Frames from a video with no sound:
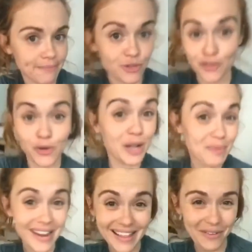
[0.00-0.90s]
So if you know
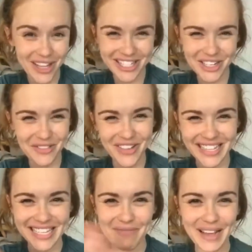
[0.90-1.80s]
anybody that wants to
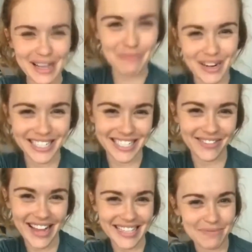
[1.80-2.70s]
invest in a makeup brush
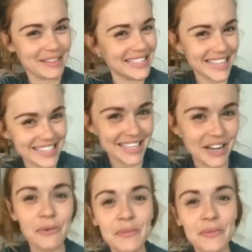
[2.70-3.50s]
device, please let us know.